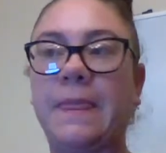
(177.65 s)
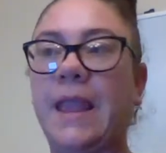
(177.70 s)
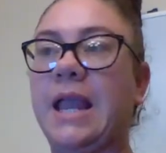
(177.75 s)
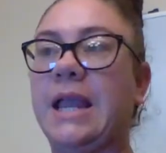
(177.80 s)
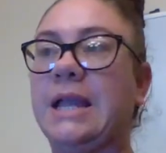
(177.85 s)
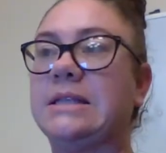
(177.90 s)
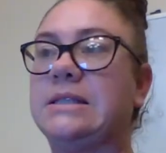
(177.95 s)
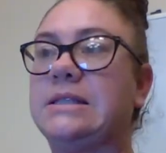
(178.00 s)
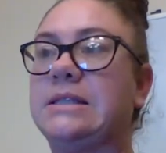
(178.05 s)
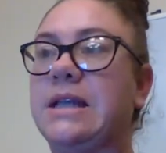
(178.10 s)

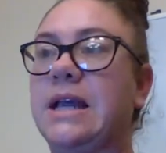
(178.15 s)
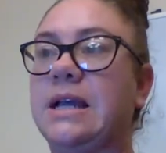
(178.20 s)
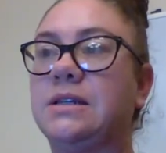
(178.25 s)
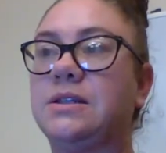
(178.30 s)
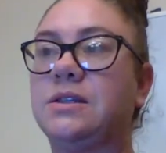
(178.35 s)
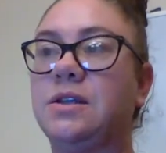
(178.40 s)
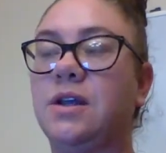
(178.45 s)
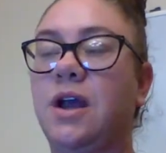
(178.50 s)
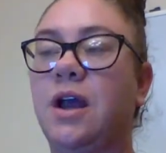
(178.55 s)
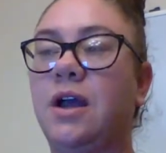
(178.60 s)
it
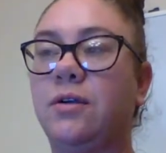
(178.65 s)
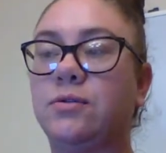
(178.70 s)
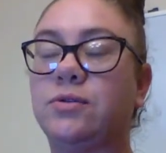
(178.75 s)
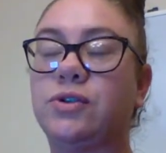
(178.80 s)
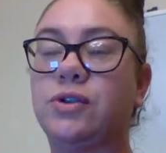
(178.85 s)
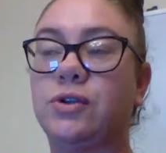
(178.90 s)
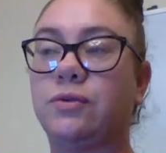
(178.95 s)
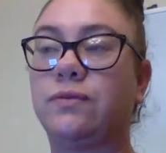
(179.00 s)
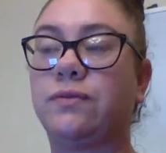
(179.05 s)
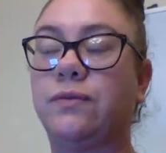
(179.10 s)
says
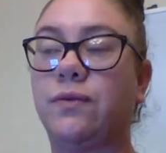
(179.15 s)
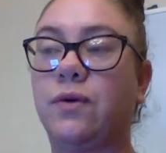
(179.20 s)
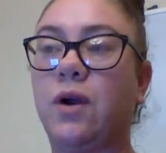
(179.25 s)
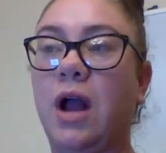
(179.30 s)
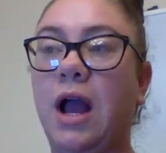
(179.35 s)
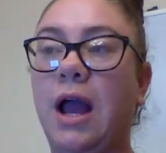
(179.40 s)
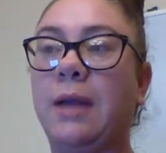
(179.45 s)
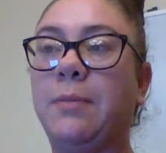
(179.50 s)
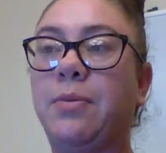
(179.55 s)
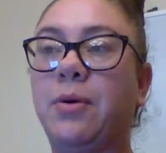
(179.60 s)
for
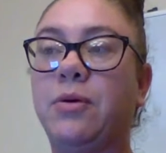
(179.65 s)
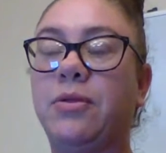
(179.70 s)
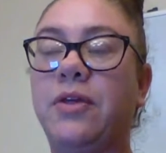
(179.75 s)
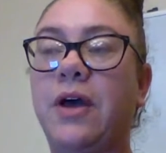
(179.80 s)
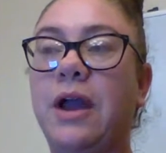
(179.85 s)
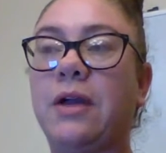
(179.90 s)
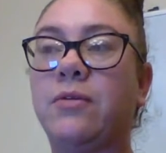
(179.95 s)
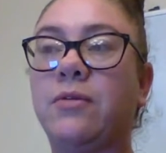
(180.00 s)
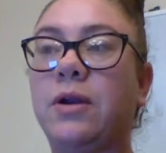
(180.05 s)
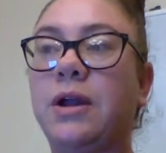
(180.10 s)

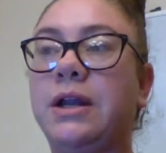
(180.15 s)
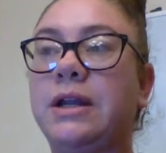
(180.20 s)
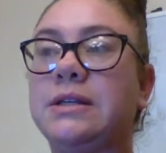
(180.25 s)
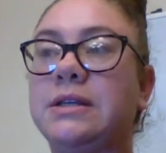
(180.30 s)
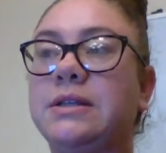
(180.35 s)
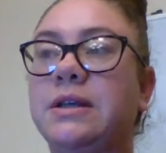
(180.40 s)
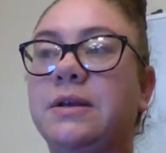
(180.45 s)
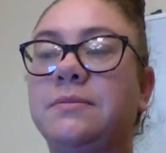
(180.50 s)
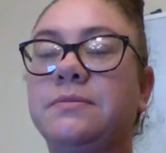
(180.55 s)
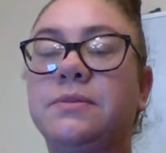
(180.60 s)

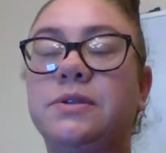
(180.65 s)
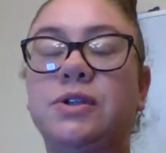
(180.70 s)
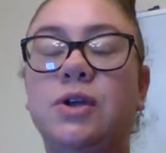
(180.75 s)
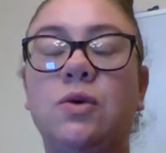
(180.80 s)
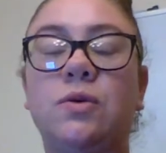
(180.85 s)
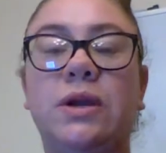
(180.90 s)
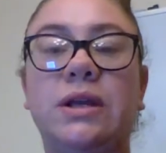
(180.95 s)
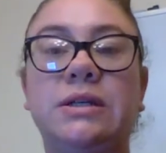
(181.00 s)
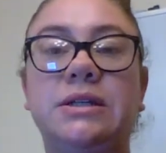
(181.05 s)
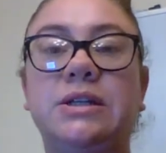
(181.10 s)
hypothyroidism,
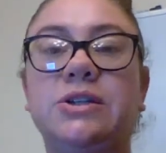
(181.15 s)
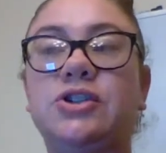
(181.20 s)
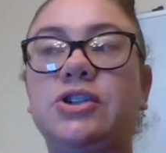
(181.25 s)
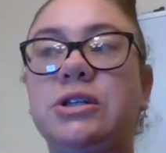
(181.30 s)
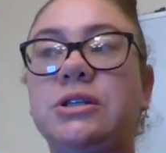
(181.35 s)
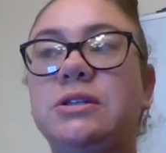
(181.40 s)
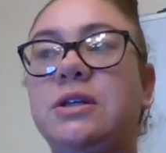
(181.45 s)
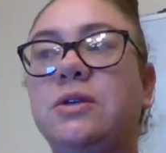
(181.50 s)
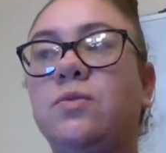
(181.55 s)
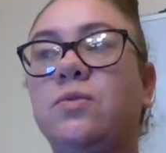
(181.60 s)
so
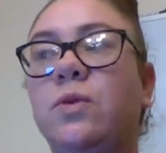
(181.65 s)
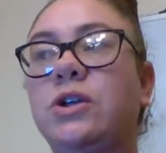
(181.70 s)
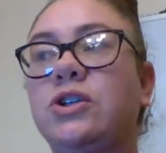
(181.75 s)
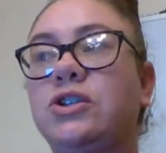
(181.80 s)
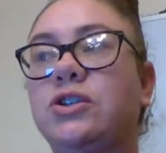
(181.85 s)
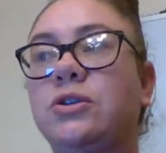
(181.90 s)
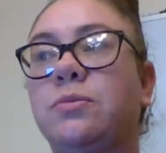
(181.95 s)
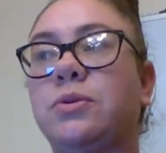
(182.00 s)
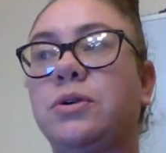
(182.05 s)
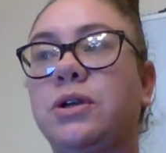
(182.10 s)
conditions in
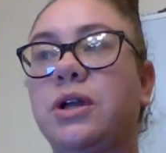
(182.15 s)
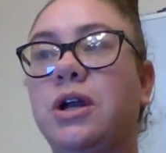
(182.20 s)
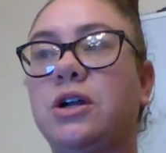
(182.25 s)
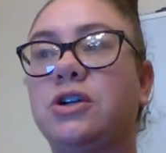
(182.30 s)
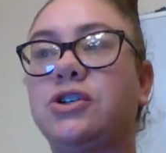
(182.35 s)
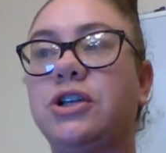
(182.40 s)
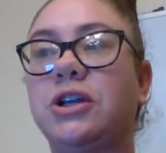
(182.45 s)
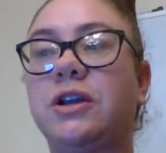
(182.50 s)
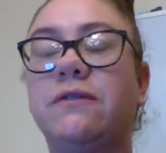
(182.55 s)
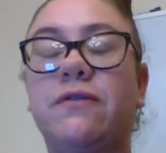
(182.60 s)
which the
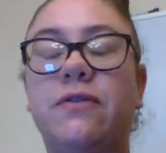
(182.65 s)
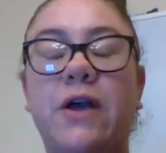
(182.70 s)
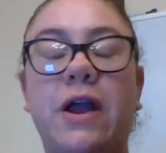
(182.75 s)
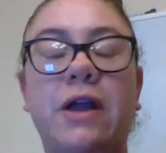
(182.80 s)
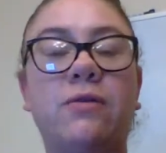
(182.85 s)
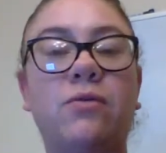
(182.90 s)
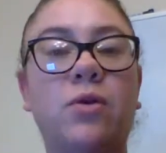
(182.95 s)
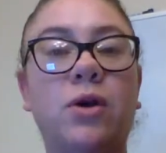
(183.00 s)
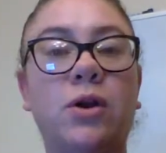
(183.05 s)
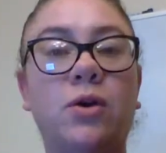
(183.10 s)
production of
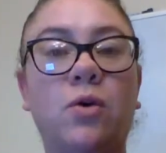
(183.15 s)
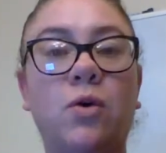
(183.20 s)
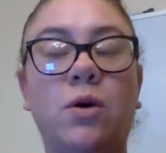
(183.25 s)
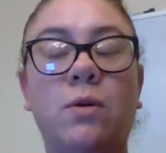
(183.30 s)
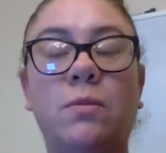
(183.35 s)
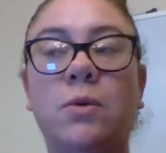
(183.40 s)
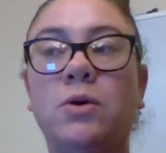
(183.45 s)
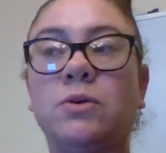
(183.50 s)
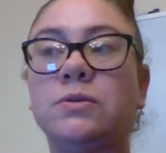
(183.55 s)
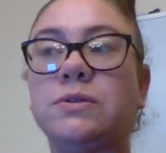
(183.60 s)
thyroid
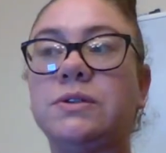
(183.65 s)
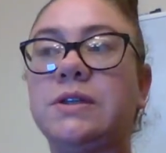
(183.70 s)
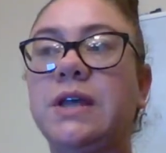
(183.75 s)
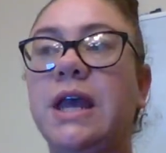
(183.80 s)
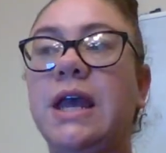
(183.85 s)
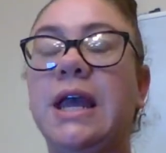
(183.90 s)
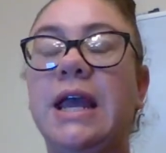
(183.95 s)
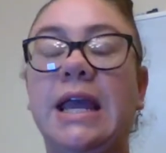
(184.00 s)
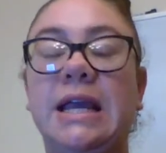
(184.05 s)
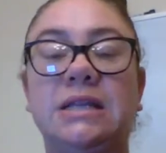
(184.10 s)
hormones
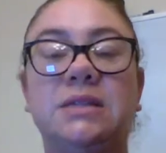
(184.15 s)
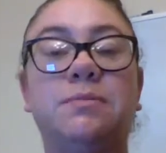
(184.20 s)
is